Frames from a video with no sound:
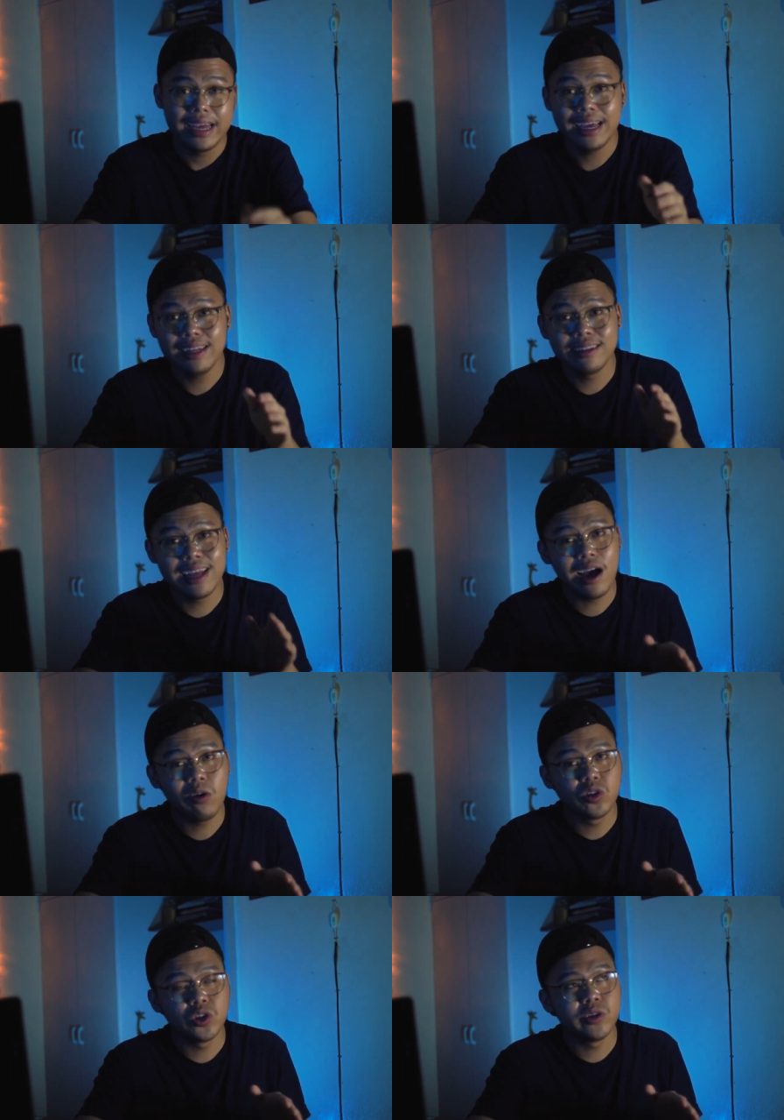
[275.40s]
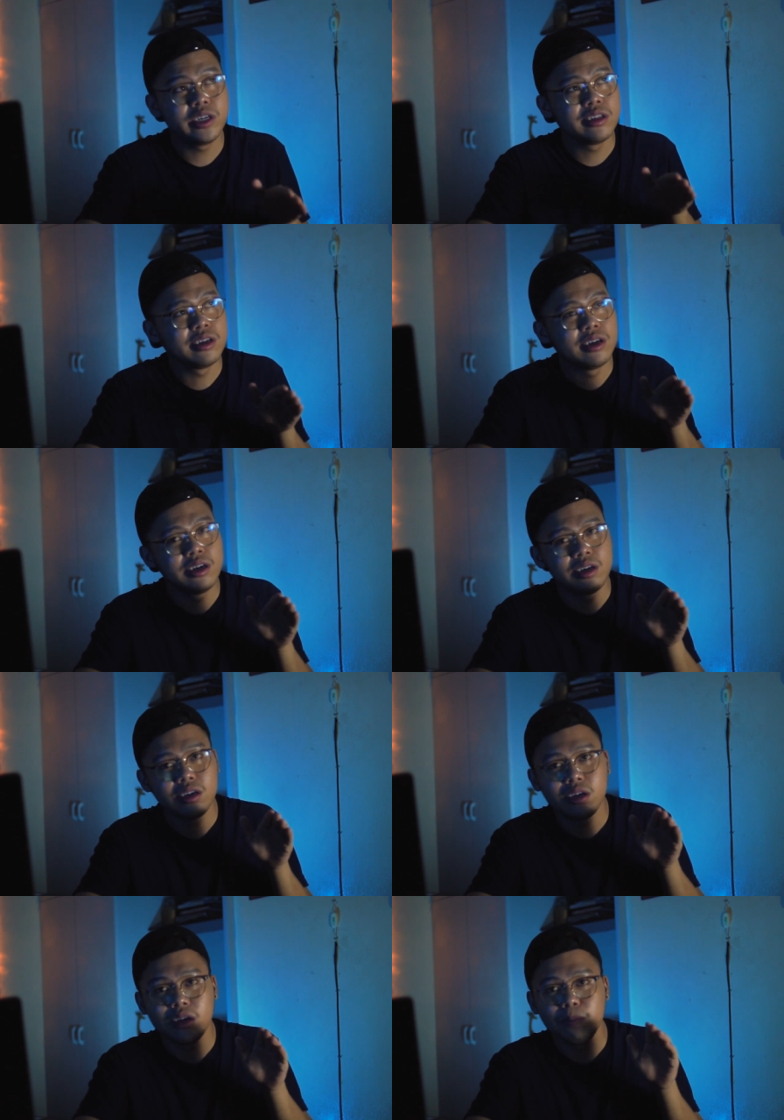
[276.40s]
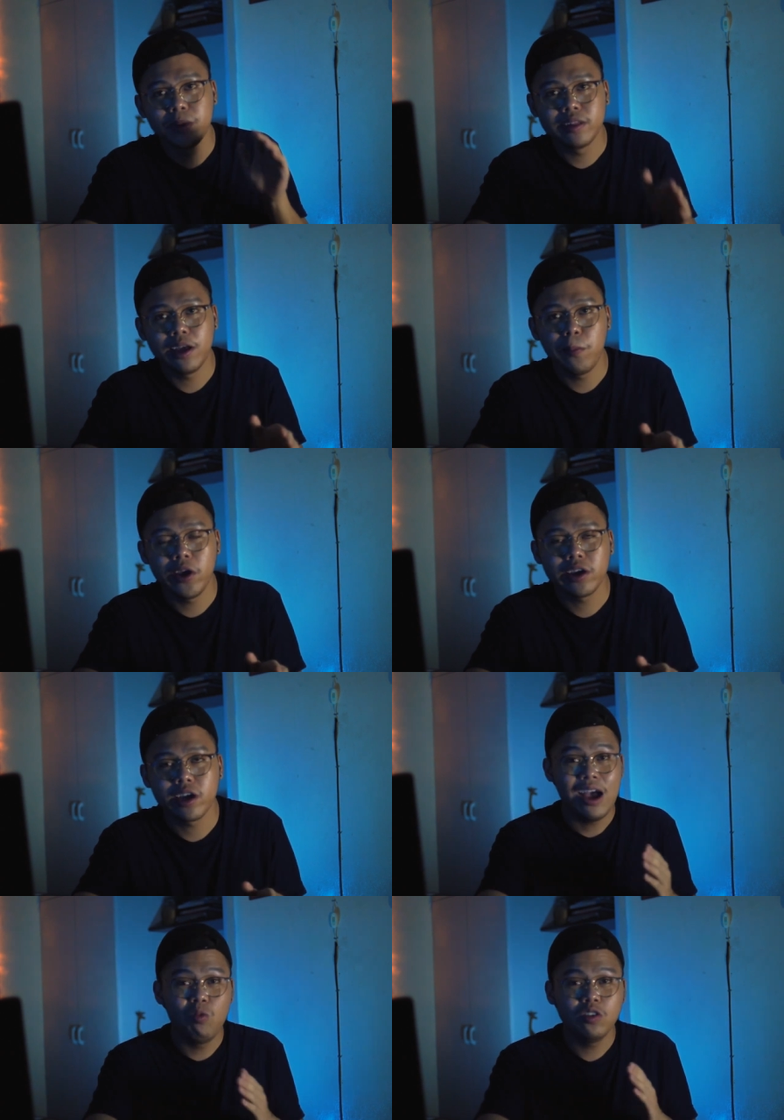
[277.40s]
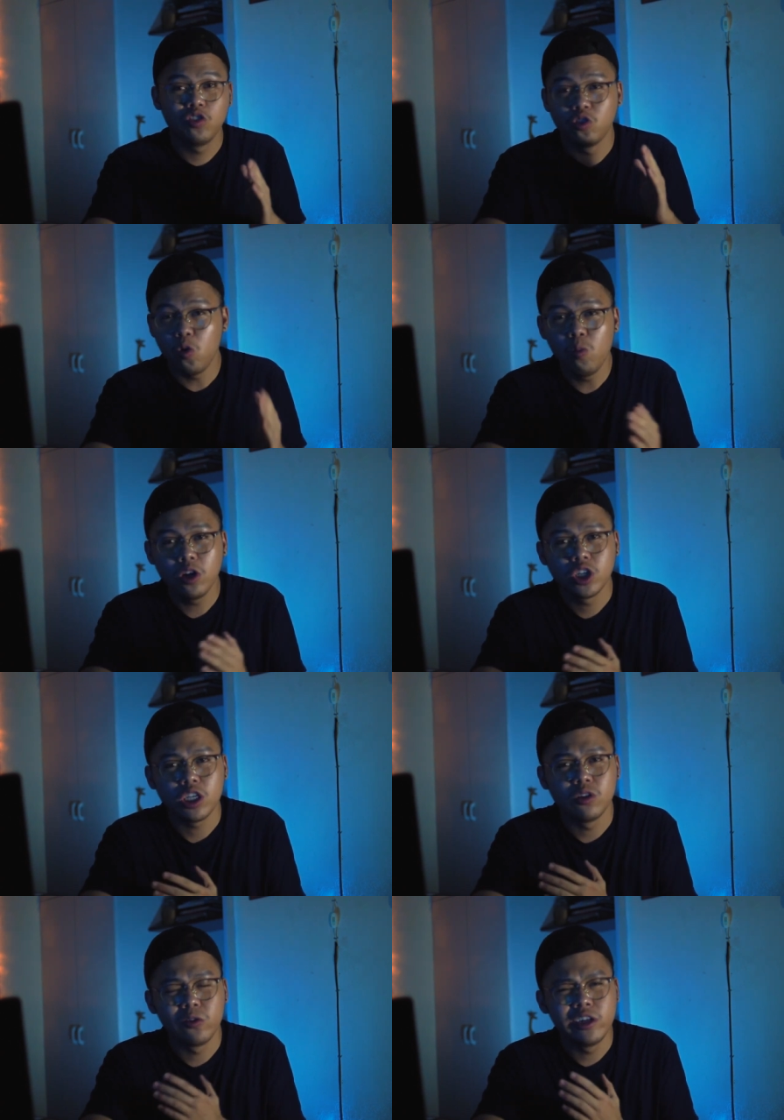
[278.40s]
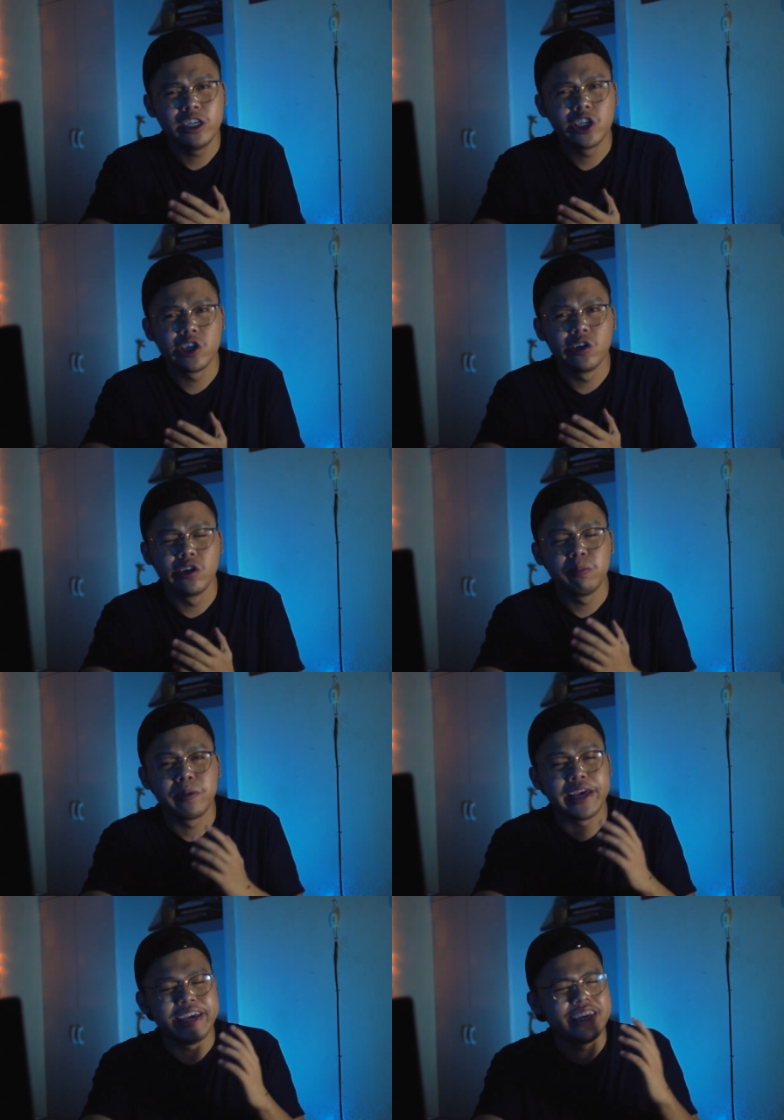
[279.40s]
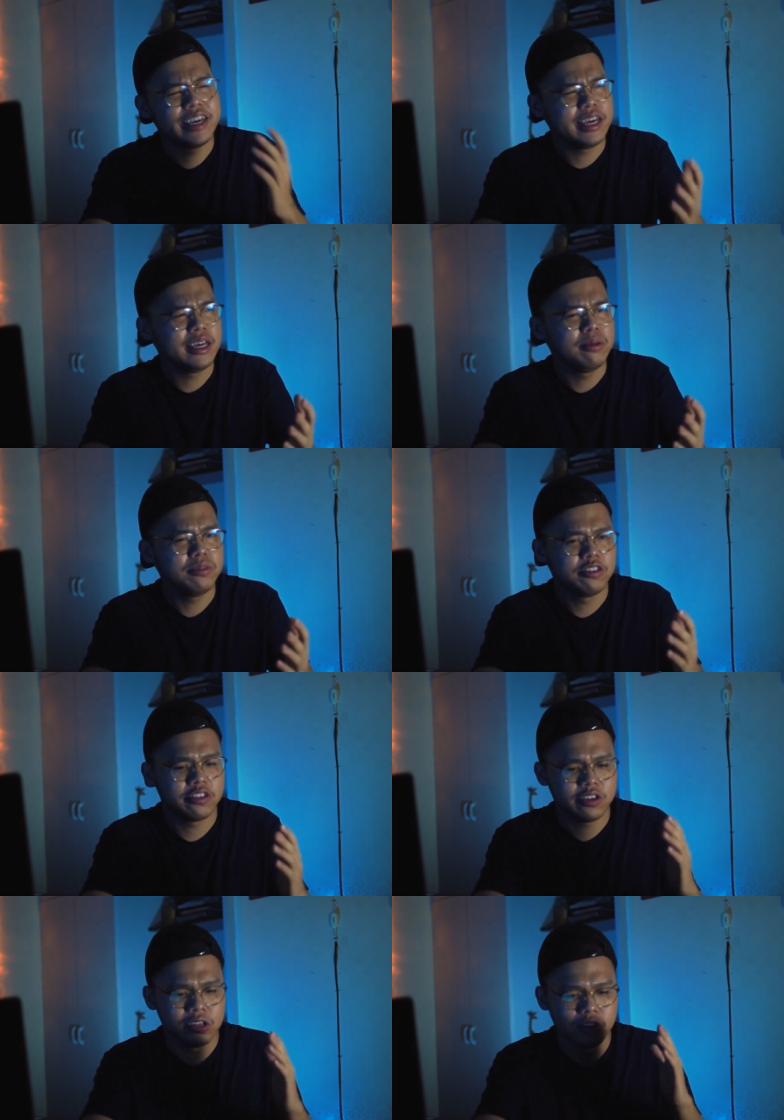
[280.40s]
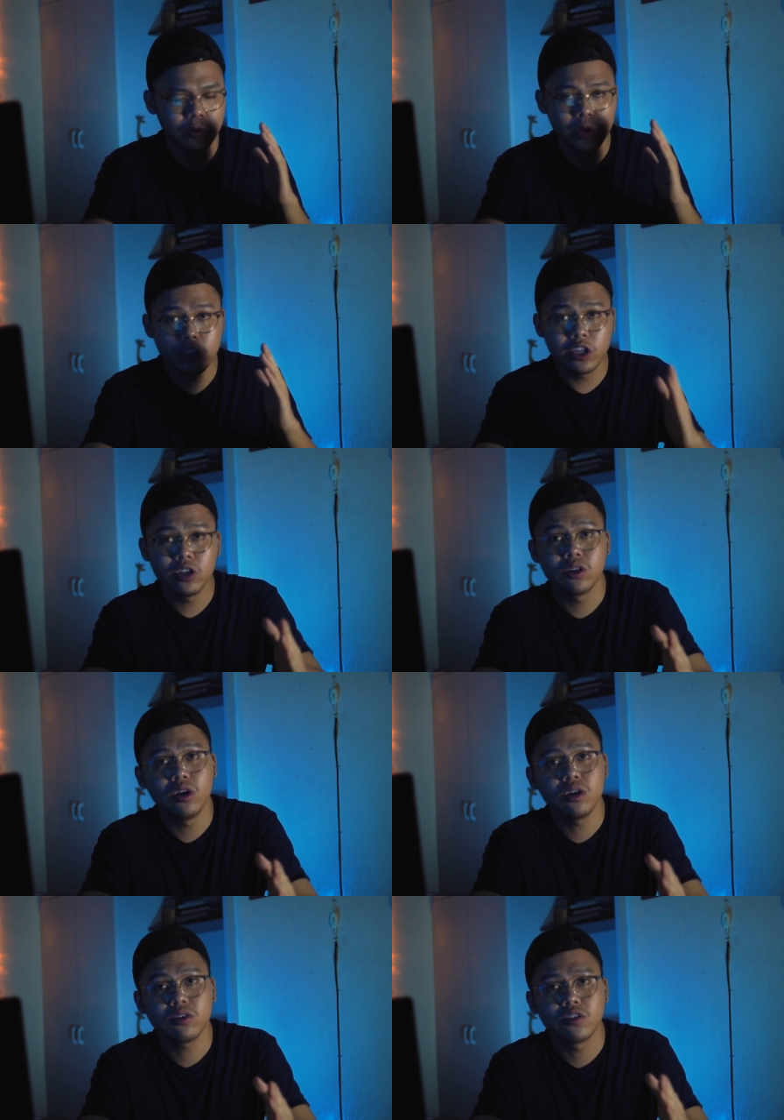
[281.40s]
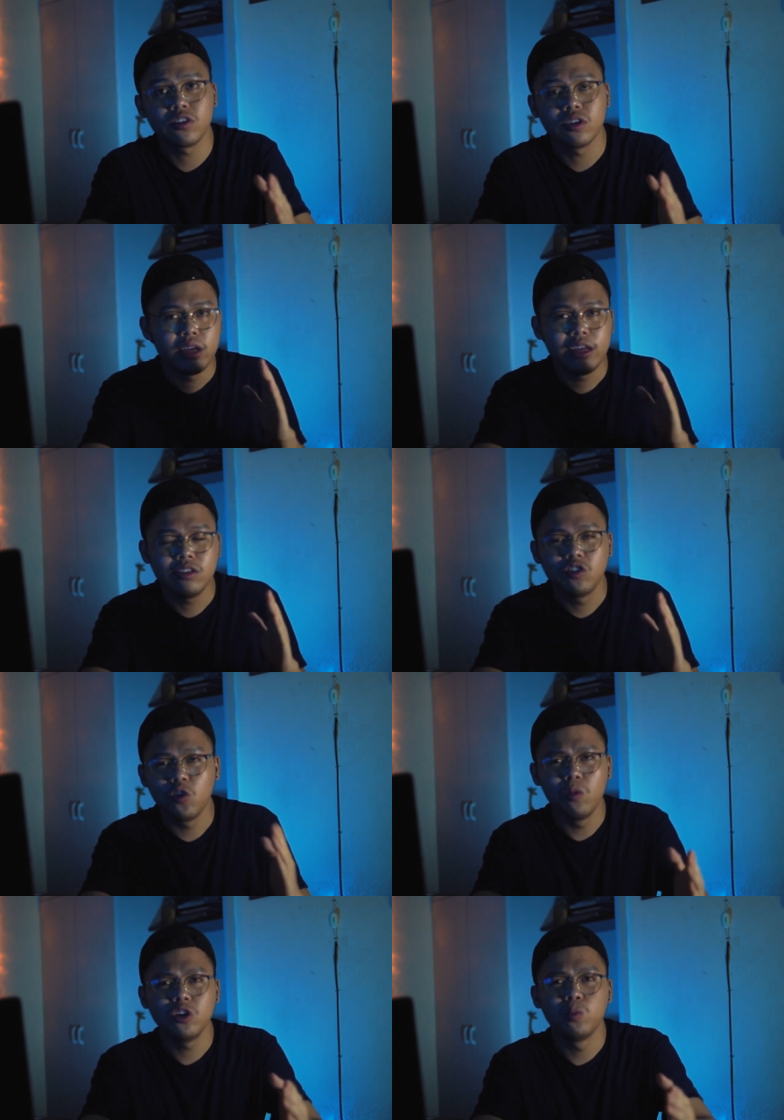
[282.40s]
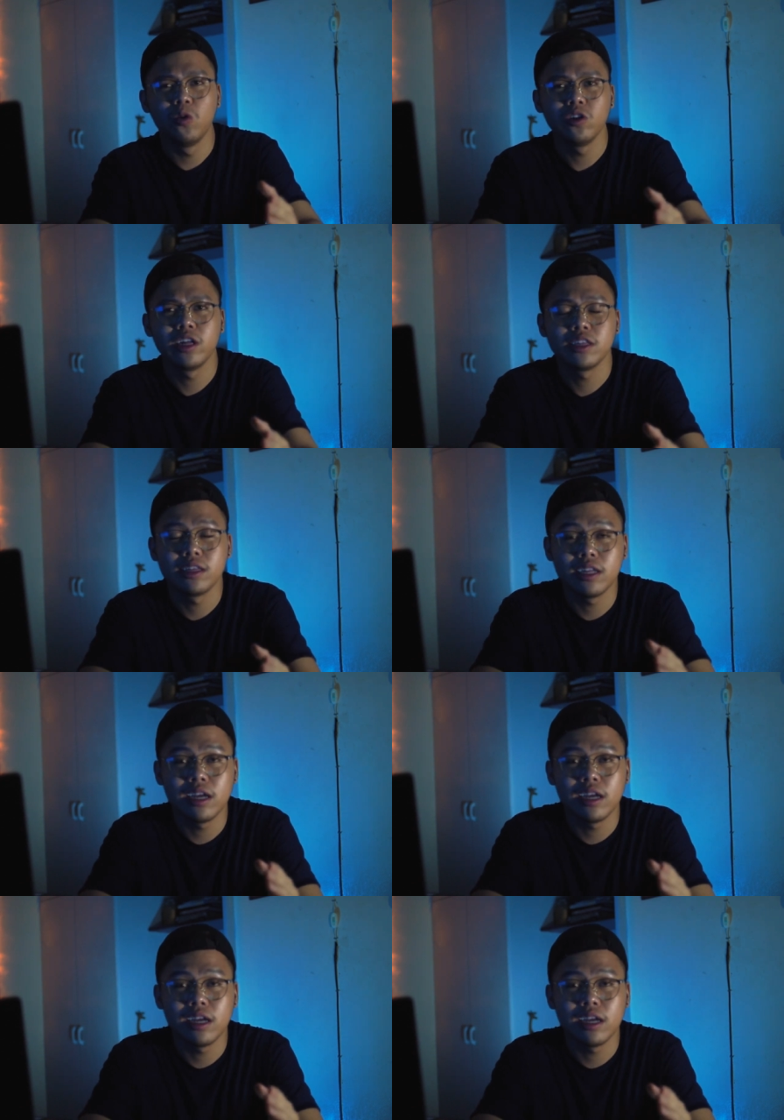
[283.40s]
And now, during the pandemic, I was so much into leisure, playing games, doing TikToks, and so much more that